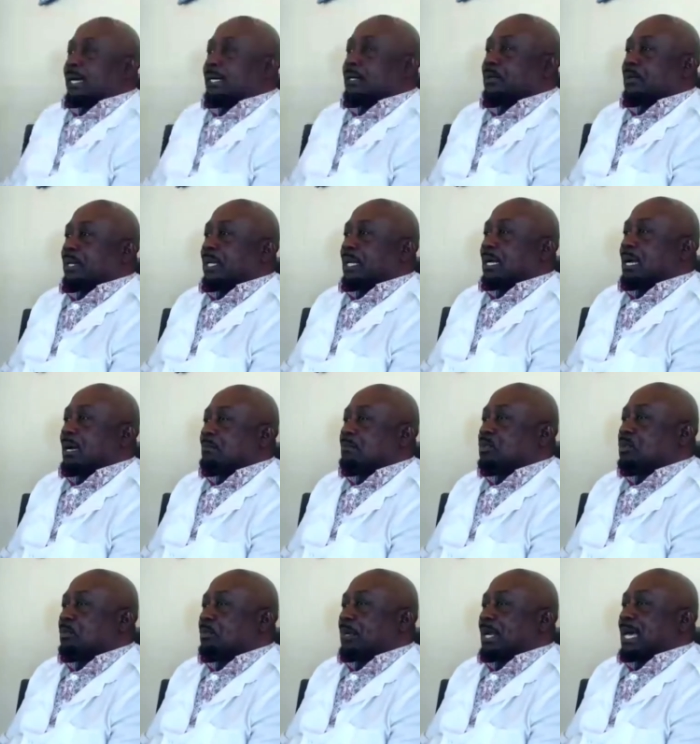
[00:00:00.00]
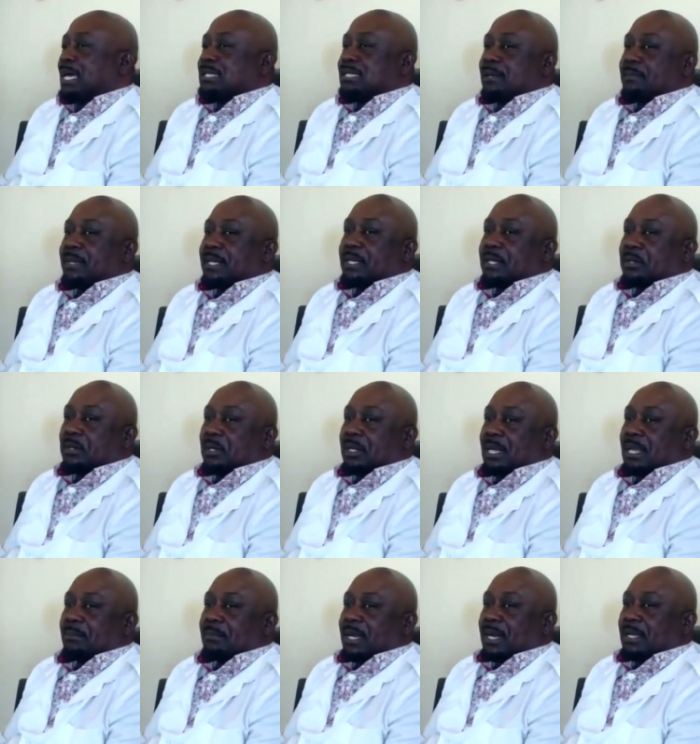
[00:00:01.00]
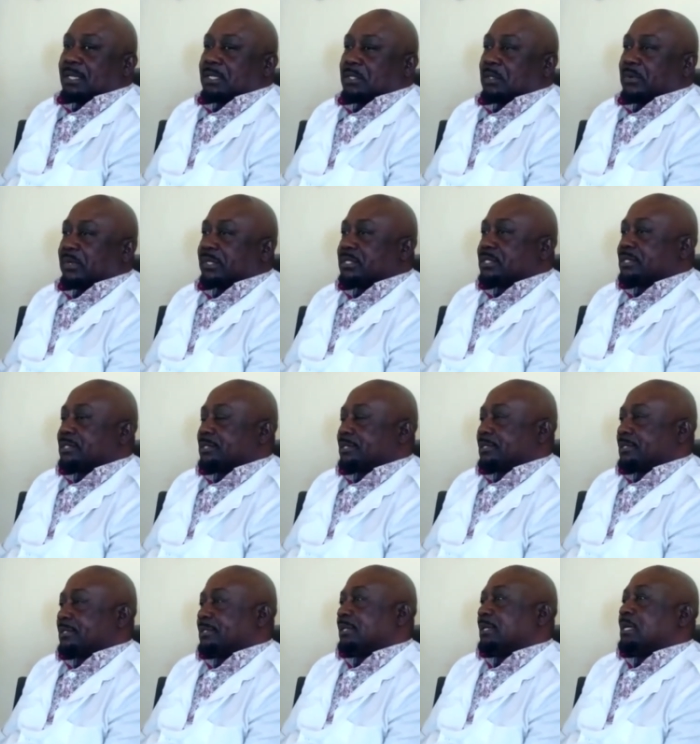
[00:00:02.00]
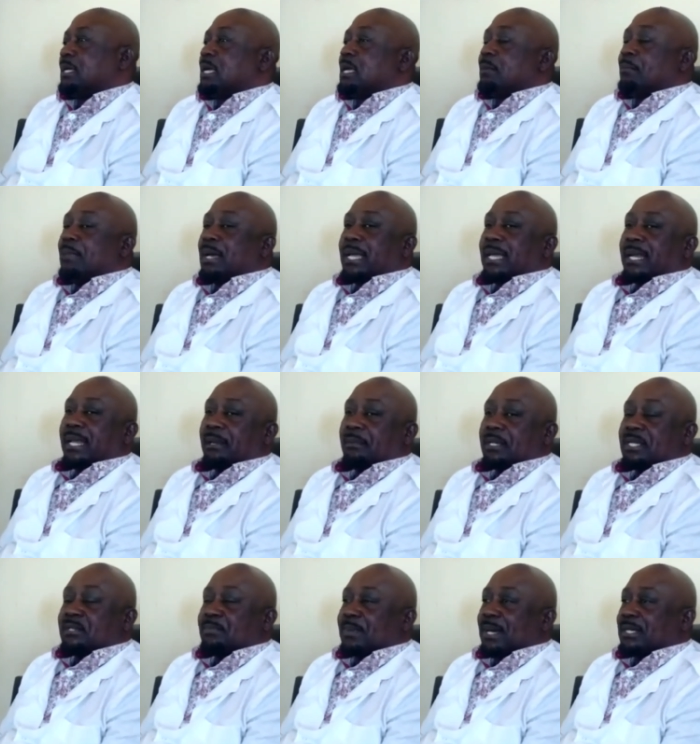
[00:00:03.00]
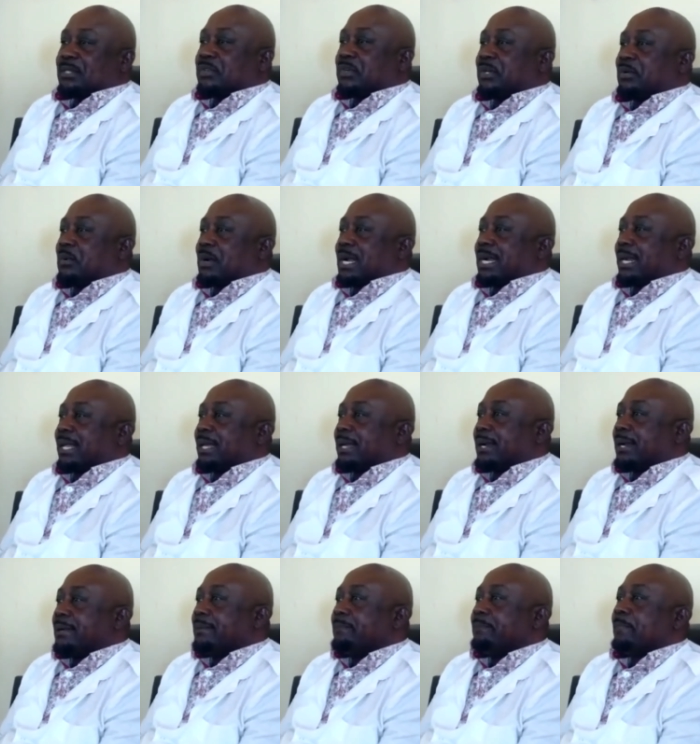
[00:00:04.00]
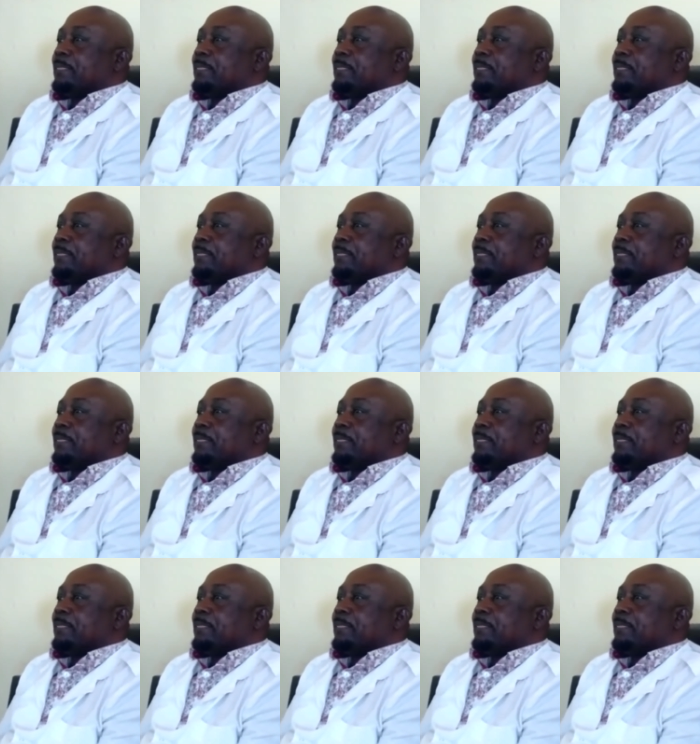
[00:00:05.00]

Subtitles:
welcome to Plaza Medical Laboratories. My name is Patrick Wandera.